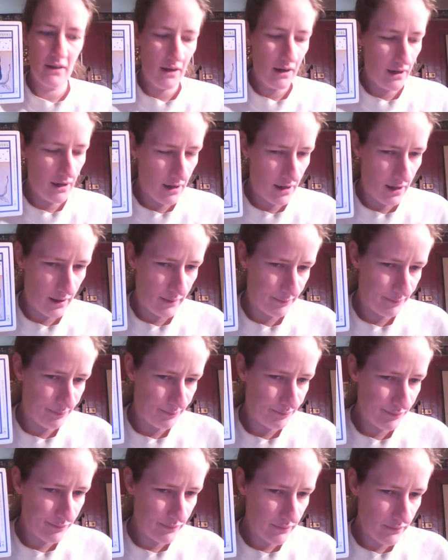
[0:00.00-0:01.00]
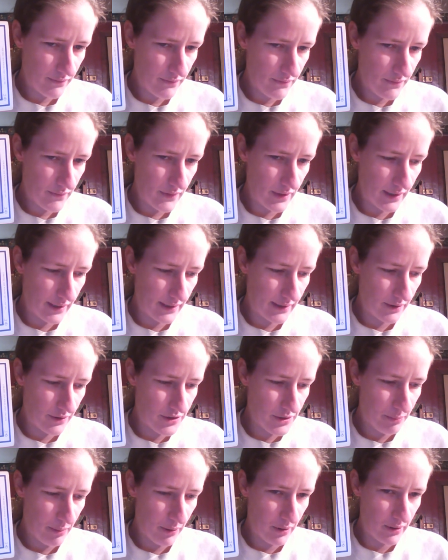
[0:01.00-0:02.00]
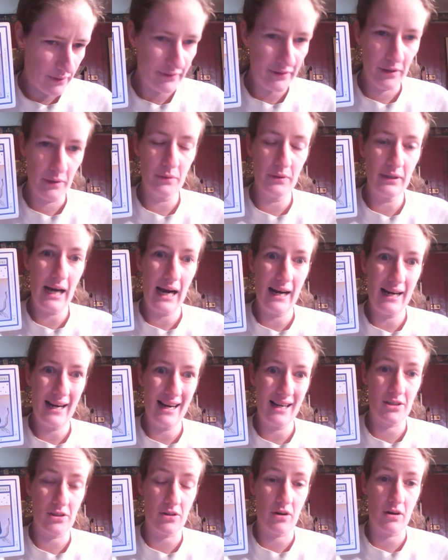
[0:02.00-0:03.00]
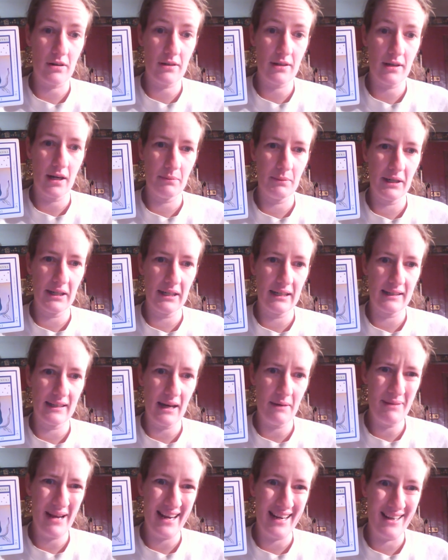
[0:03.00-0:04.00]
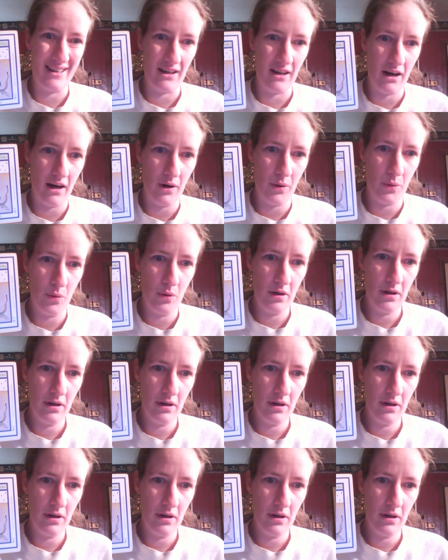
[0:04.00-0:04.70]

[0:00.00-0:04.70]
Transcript: Like there's a part of you that has a hard time letting that pain go.